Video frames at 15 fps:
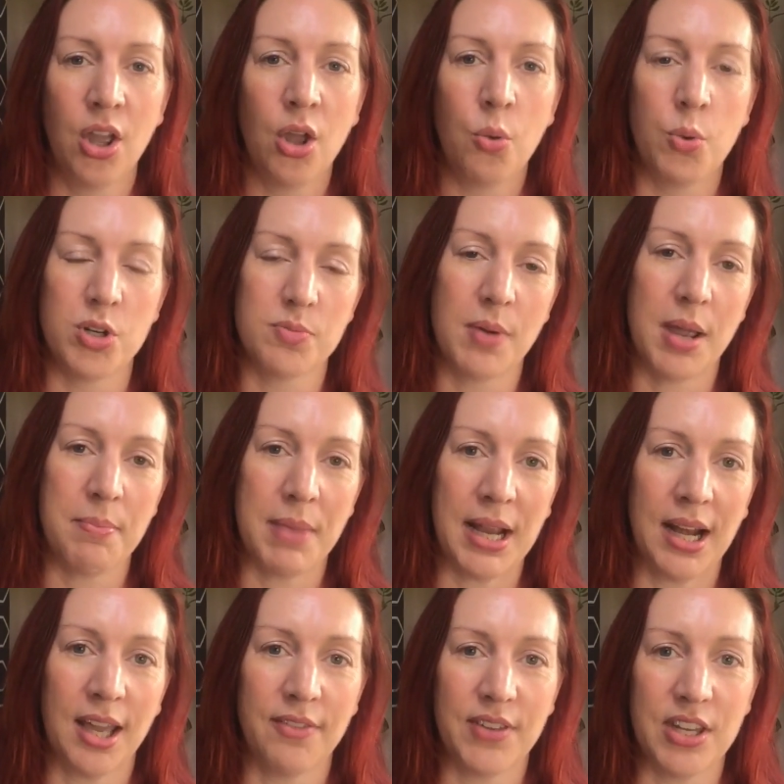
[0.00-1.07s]
which might make
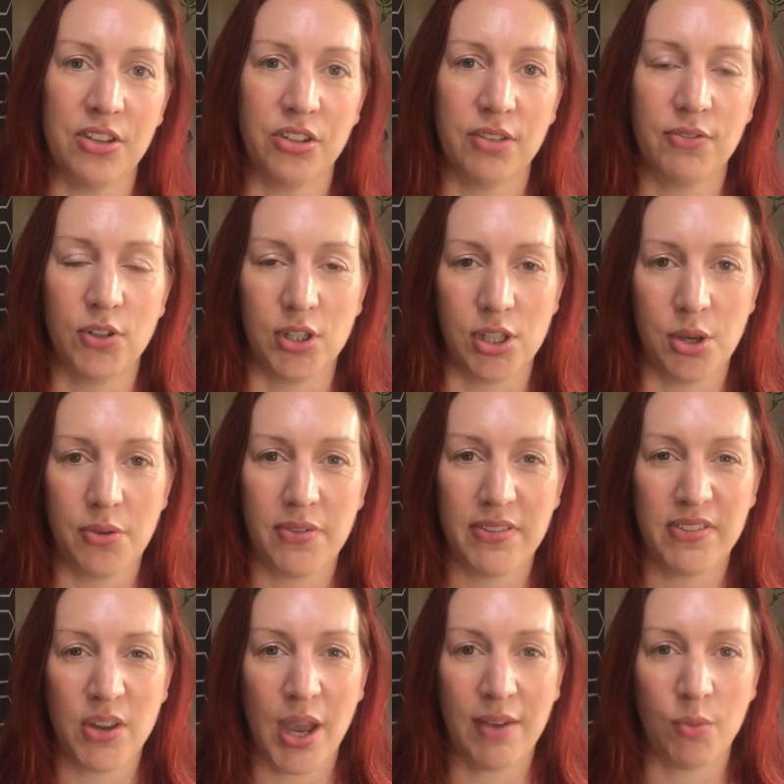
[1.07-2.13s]
life easier for you if
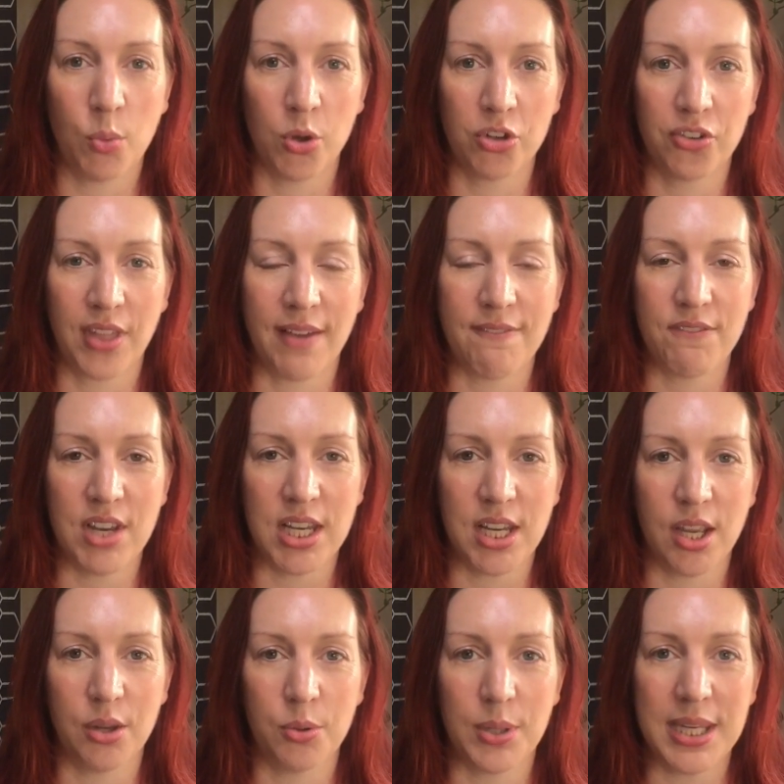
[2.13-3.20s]
you haven't watched that video
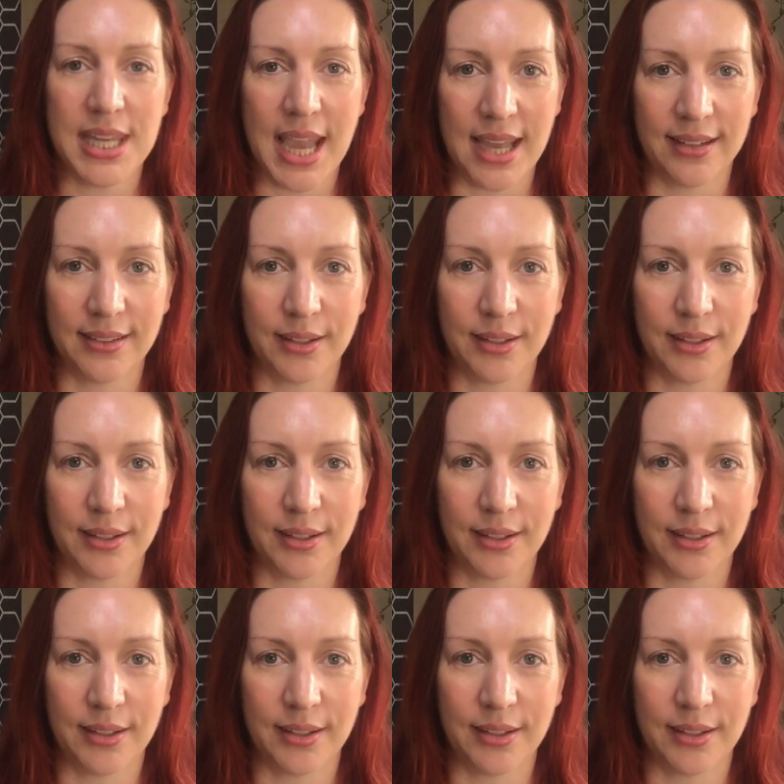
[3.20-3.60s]
yet.